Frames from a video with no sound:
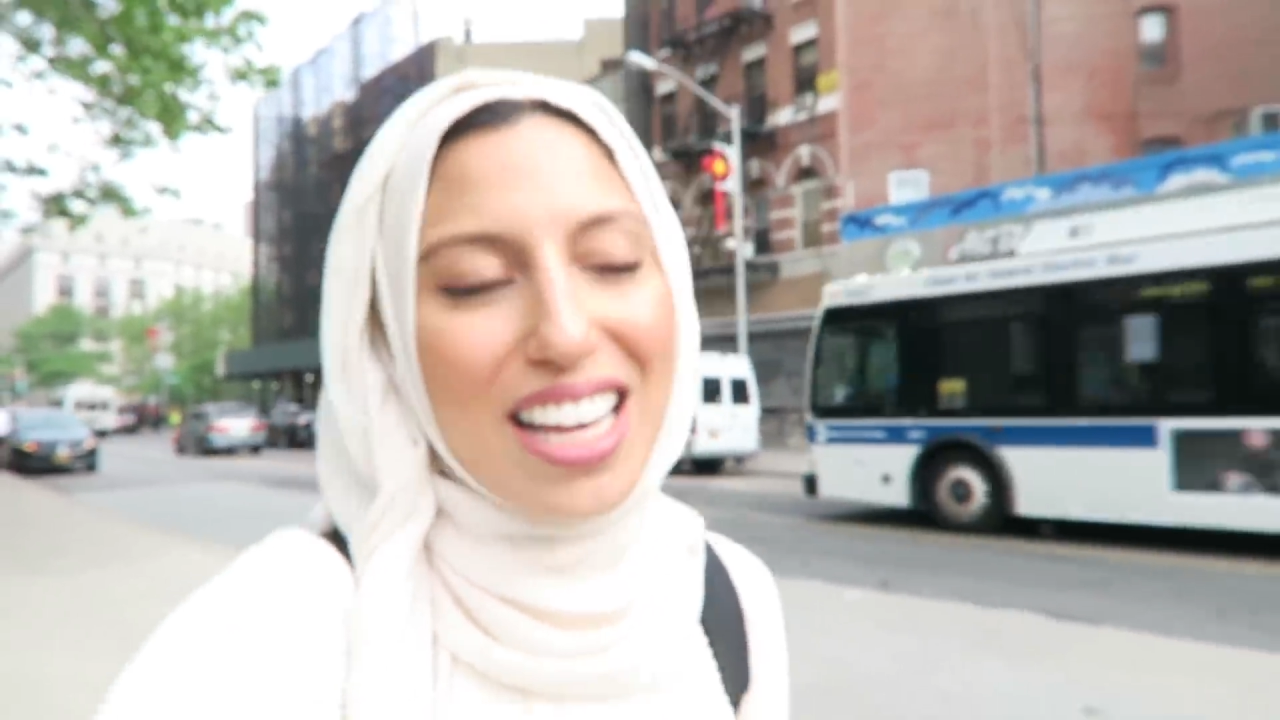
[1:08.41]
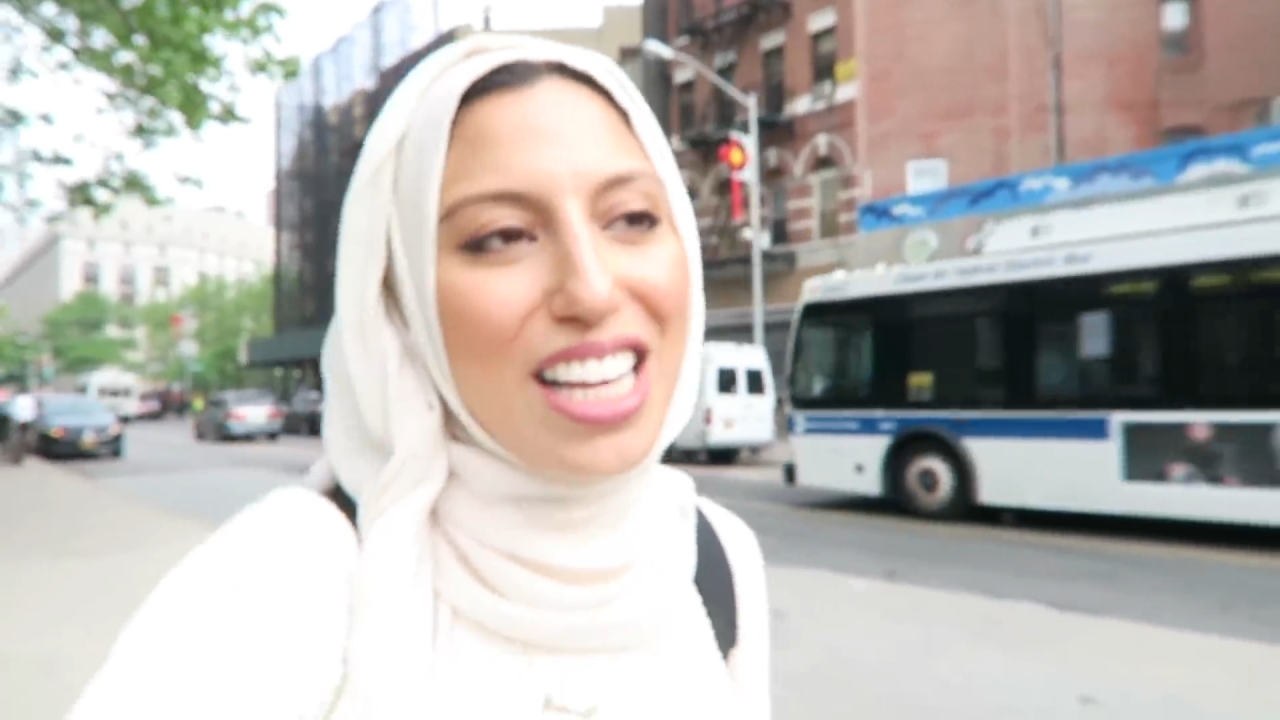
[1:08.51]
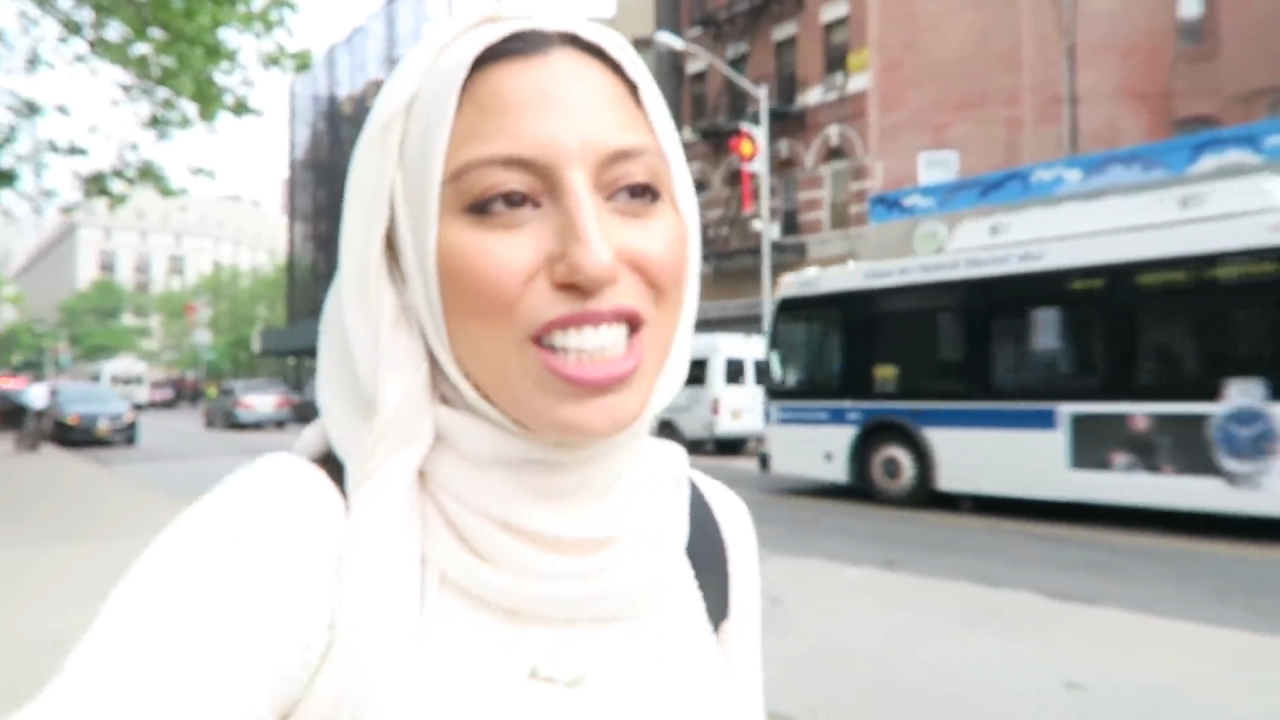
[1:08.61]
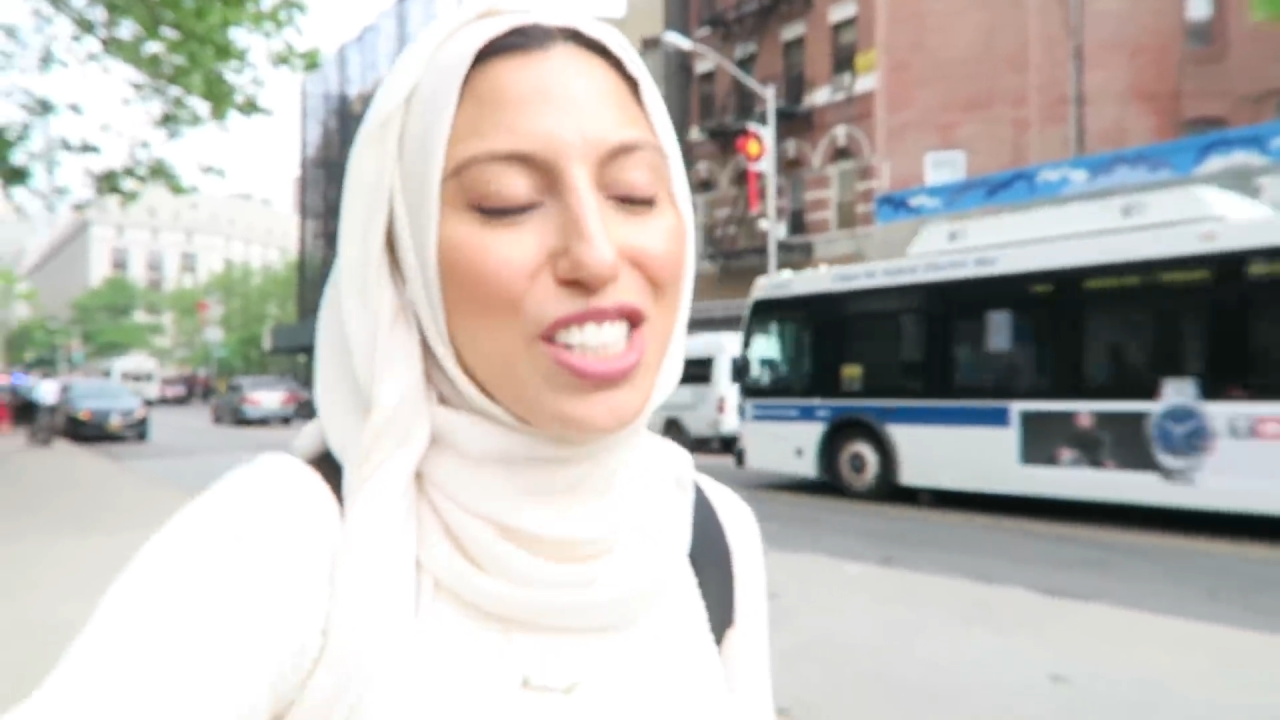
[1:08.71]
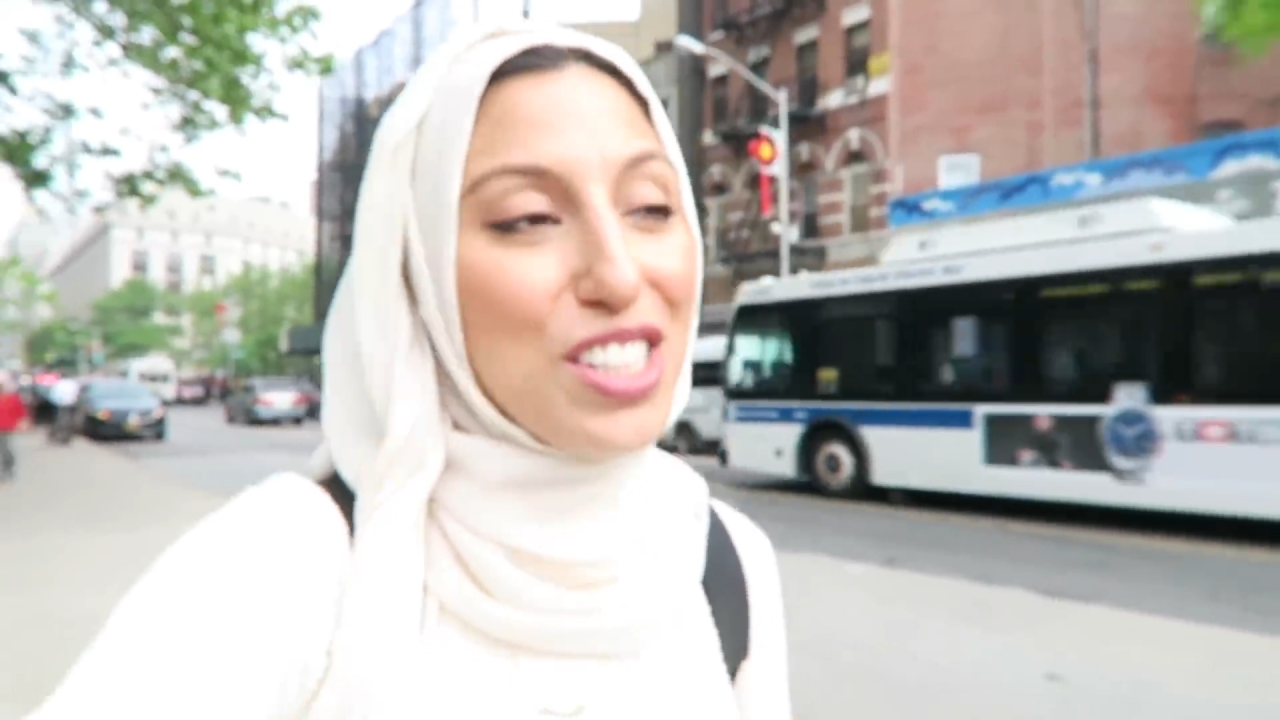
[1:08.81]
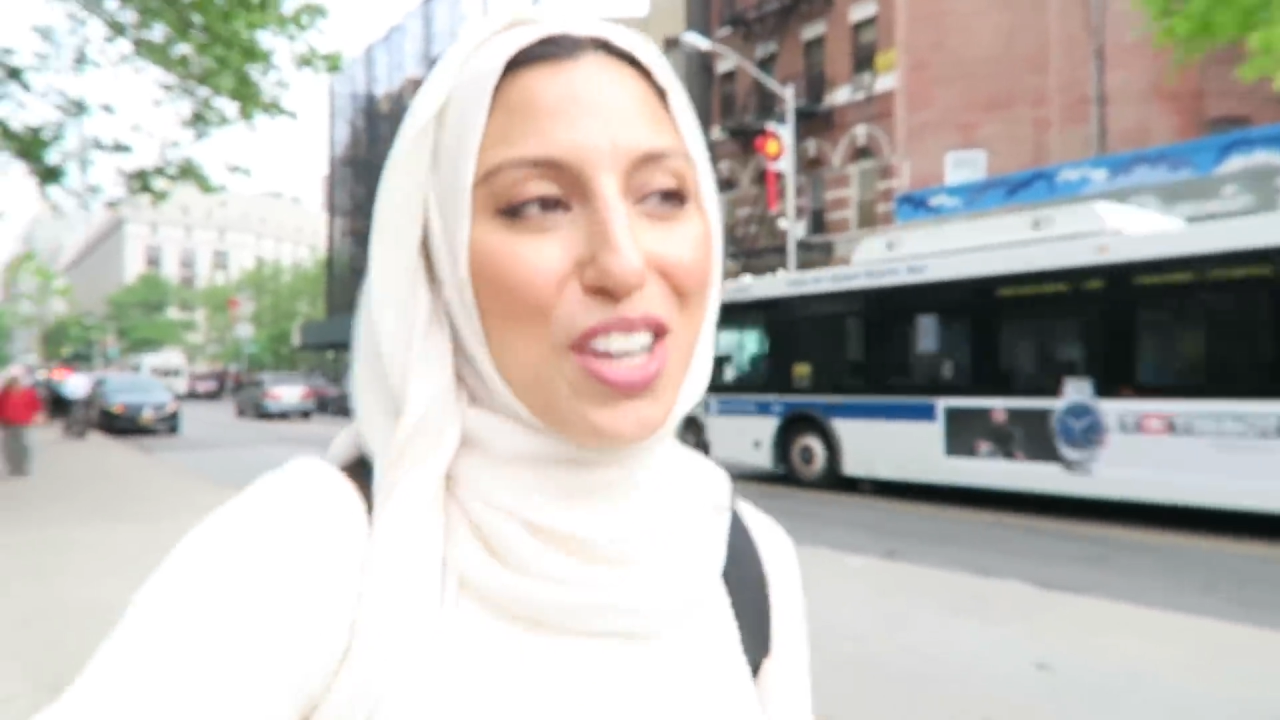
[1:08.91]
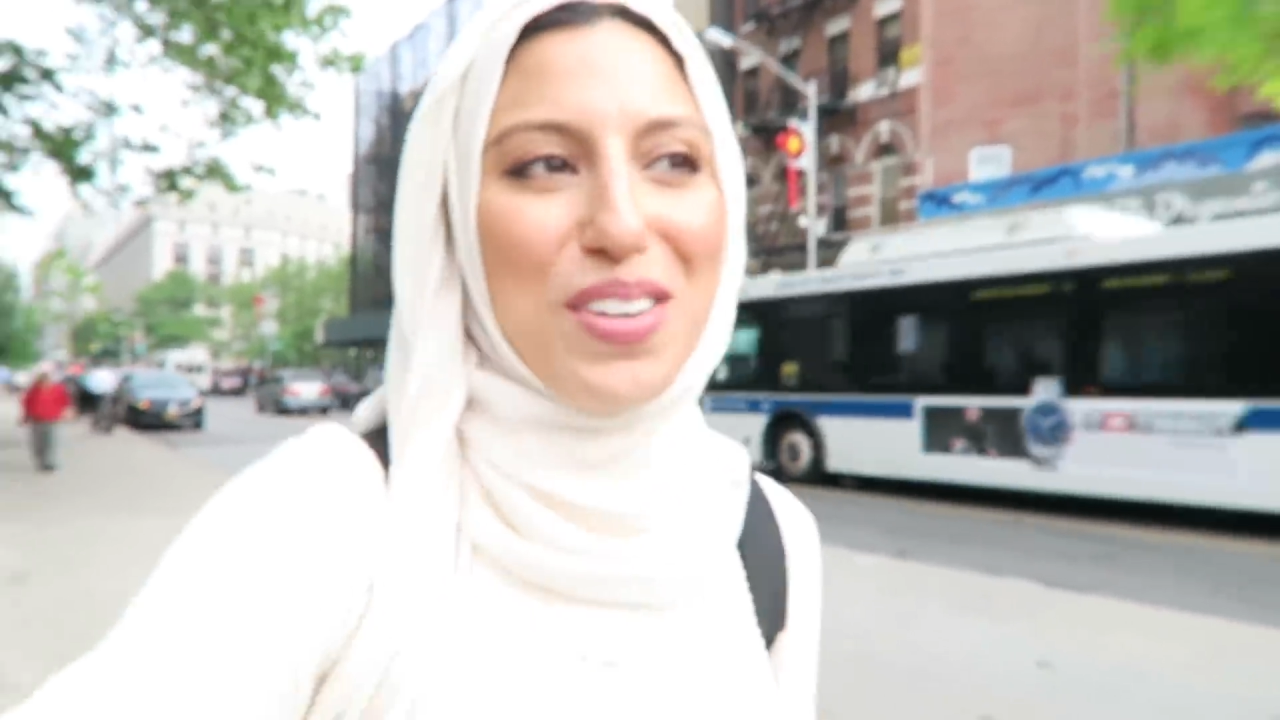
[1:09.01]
This is